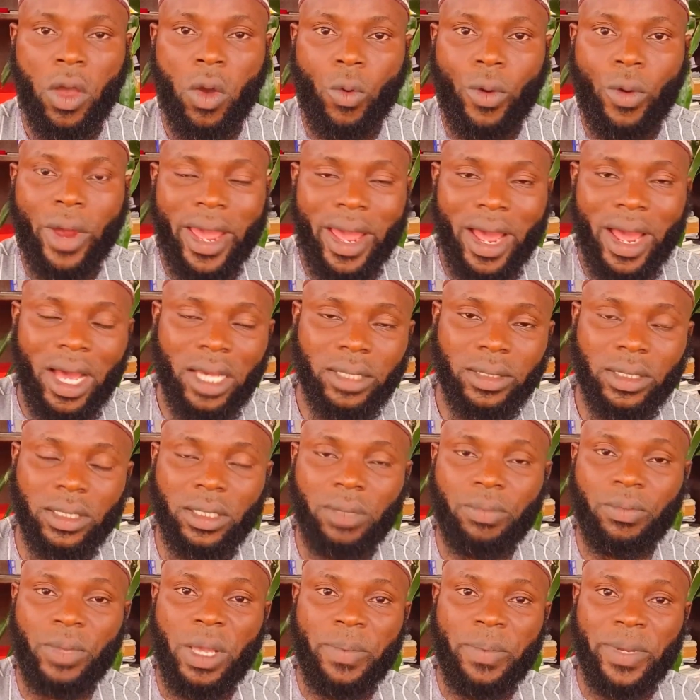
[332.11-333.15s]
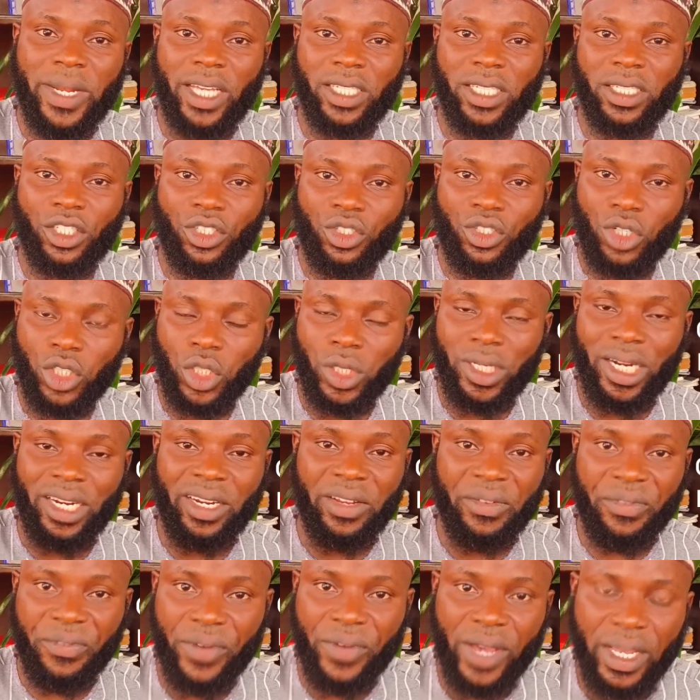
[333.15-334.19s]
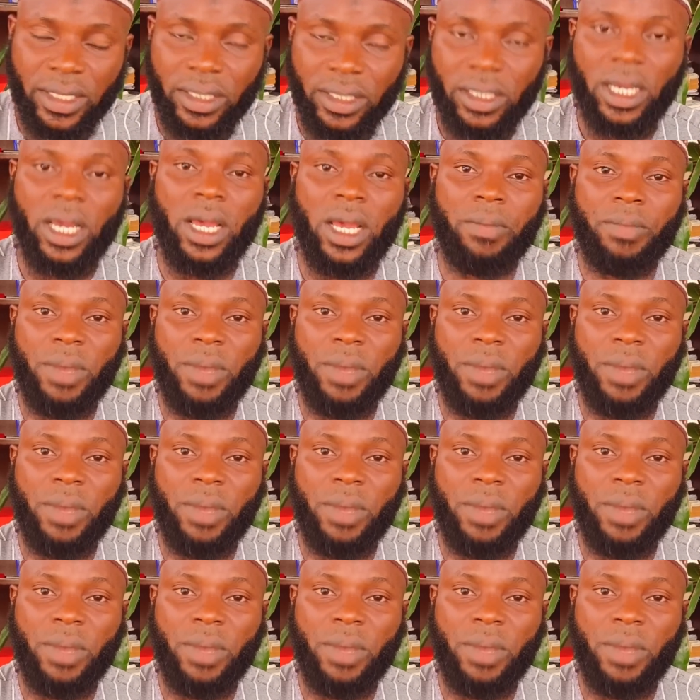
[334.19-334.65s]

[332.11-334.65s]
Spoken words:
Whereas maybe there's structural defects,